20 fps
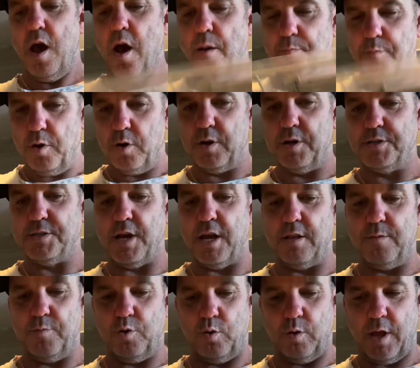I'm not going to take
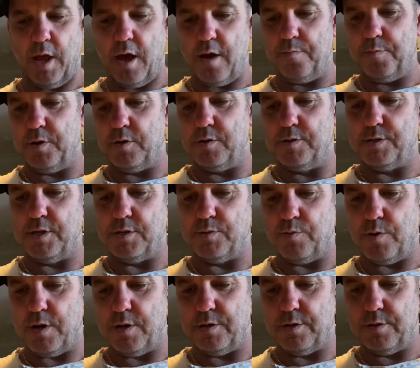them all out because there's
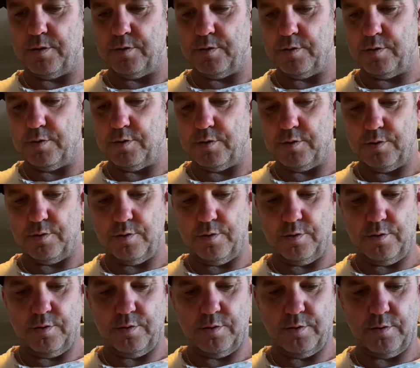1,
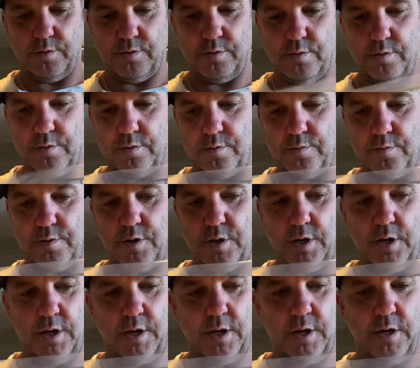2,
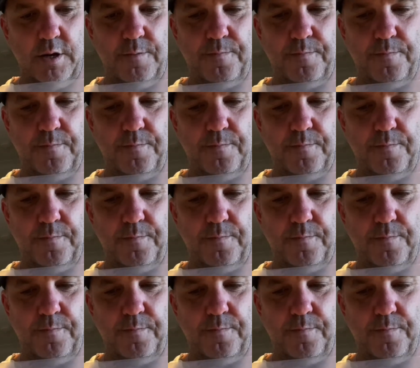3,